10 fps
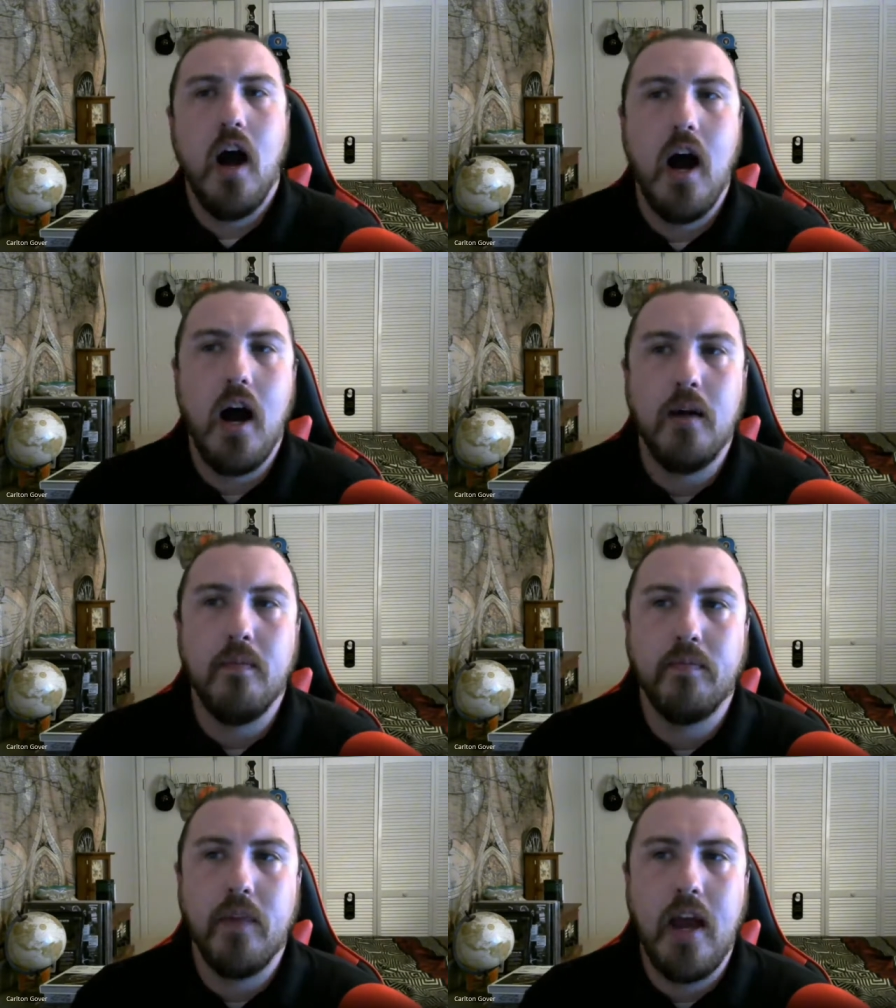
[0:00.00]

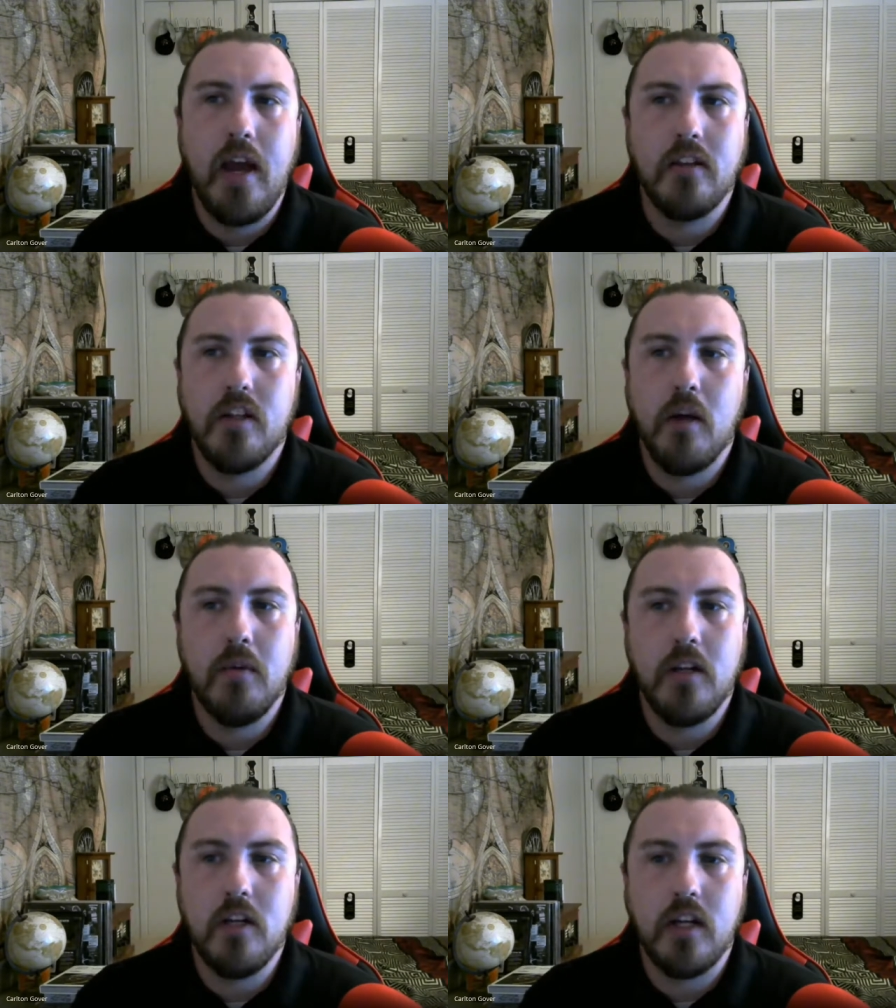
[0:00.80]
Um, and some
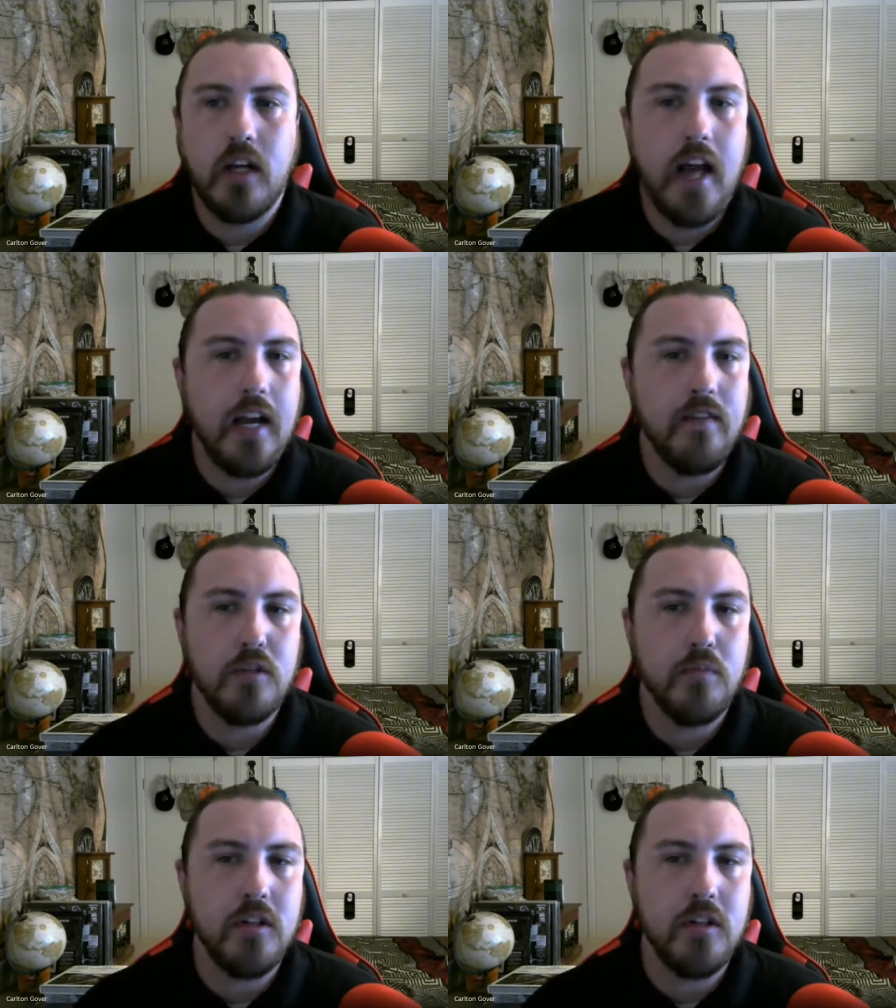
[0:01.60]
of these, like I gave
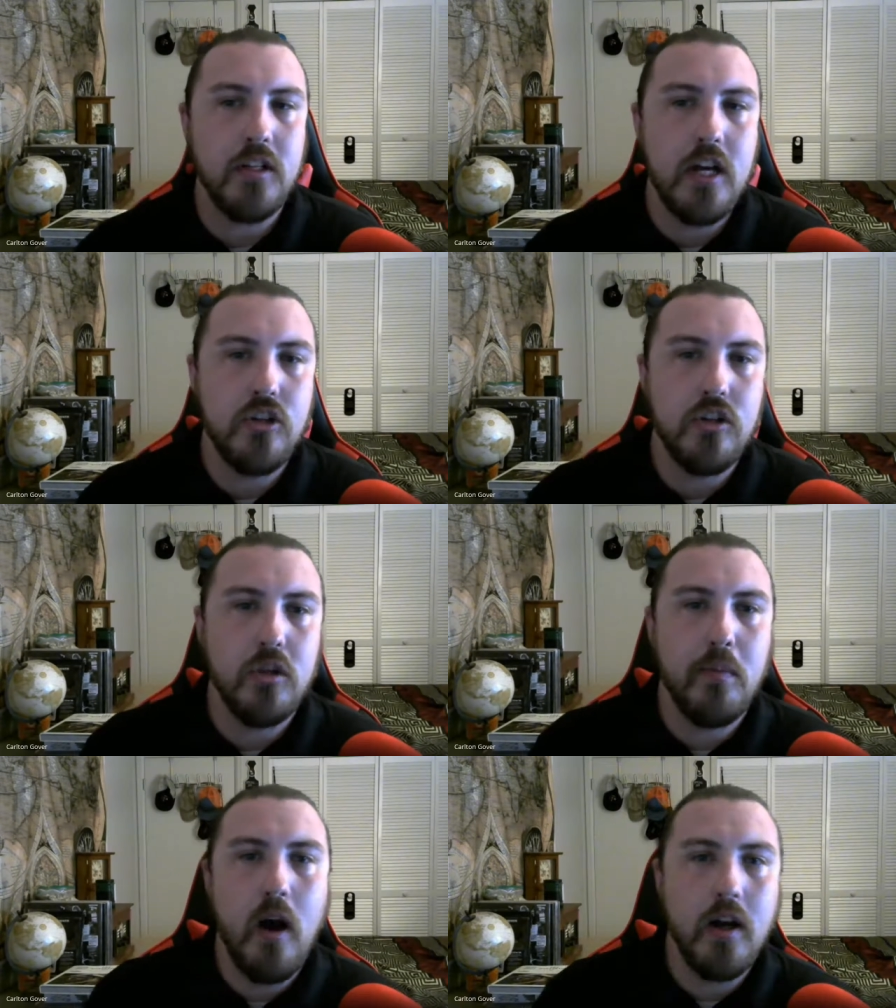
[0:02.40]
this presentation to
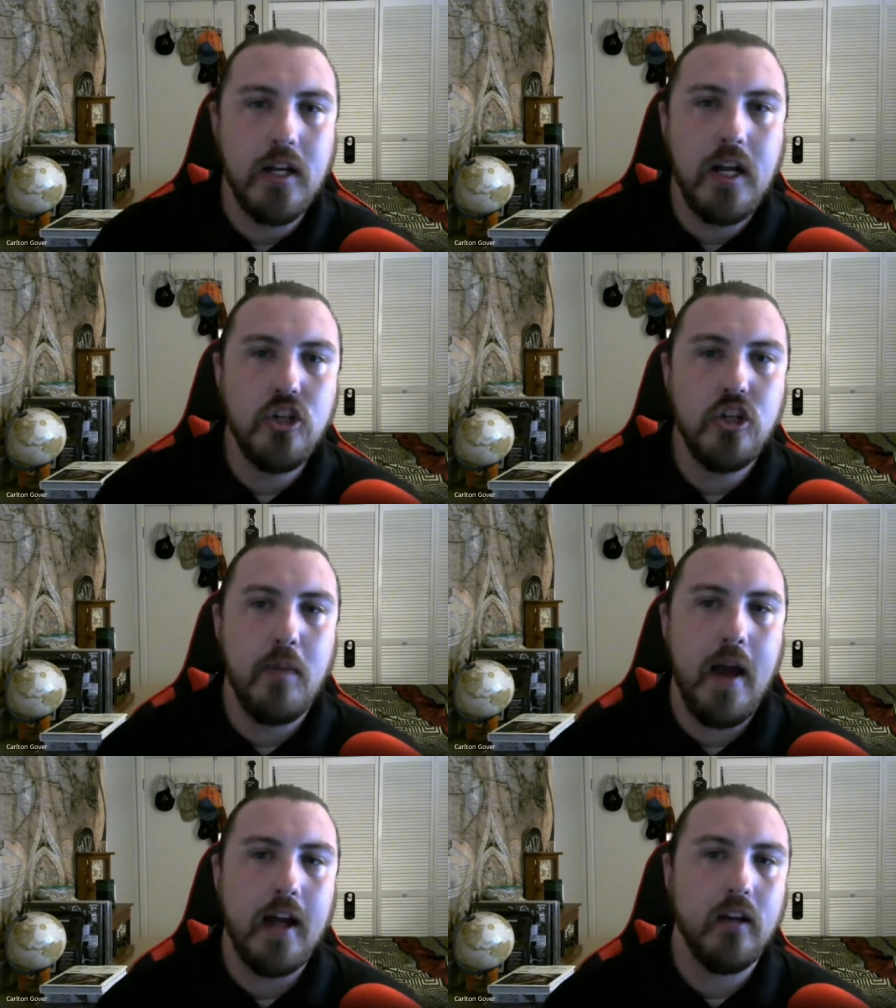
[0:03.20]
the Pawnee Nation
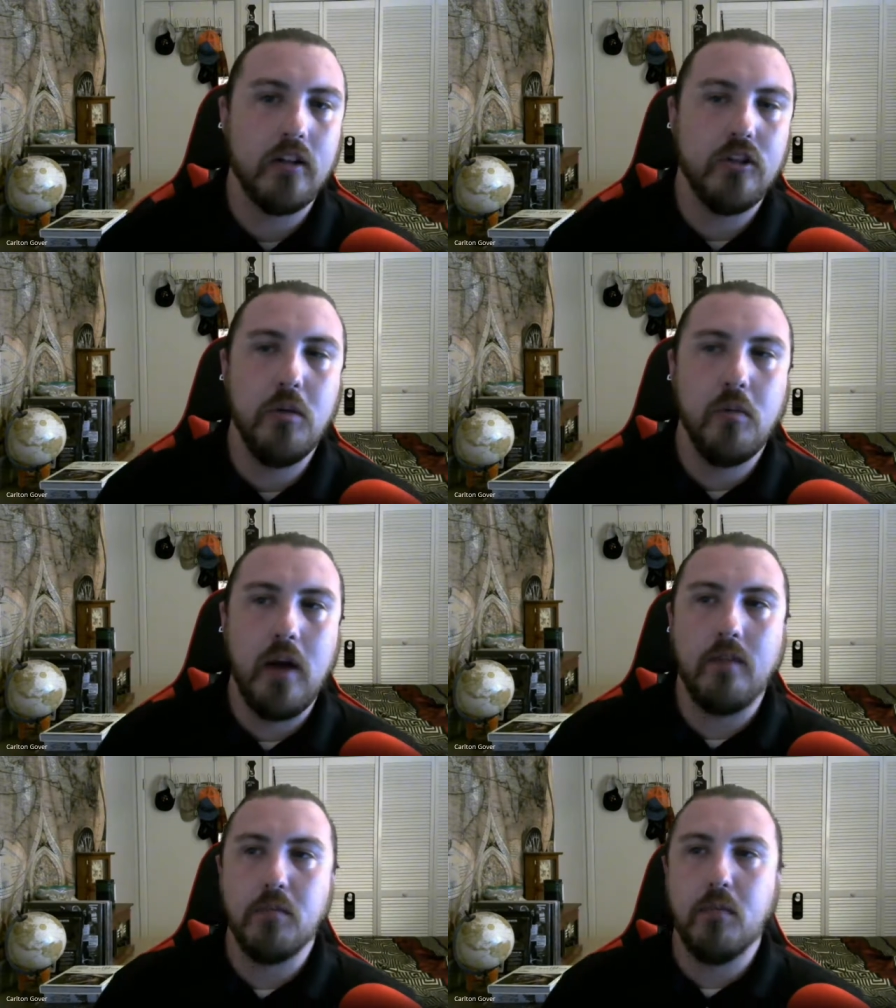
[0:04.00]
back in October
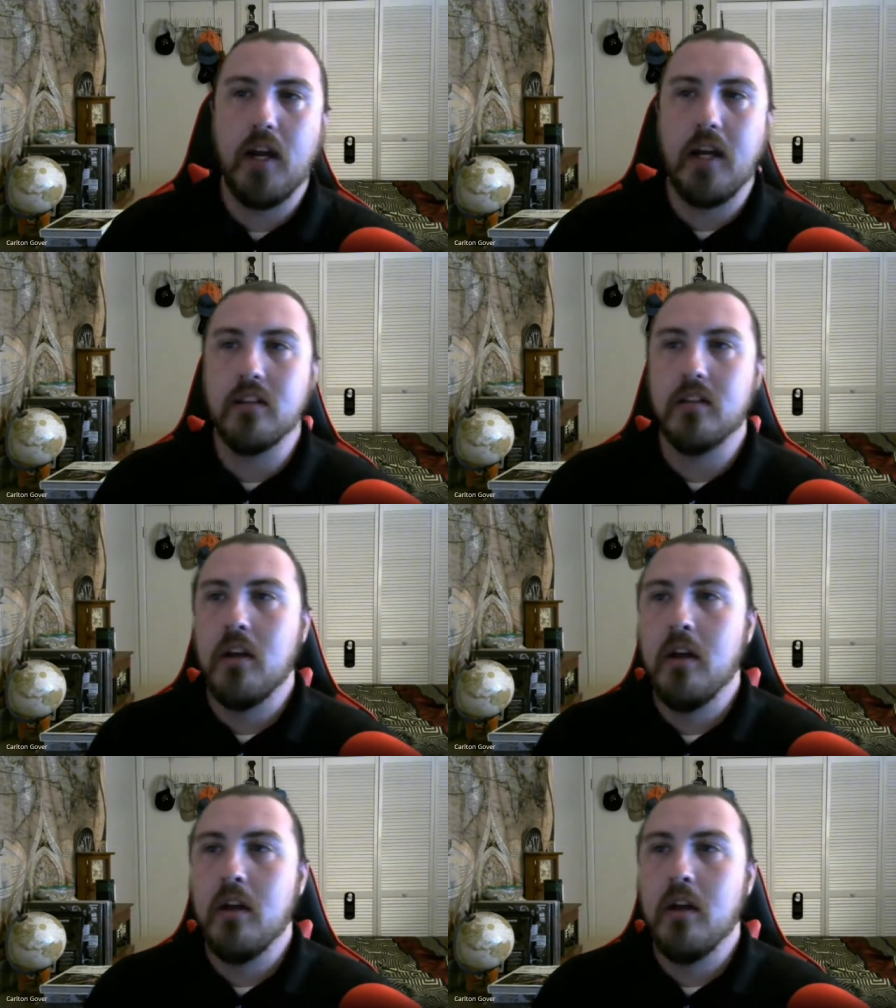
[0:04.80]
after Plains,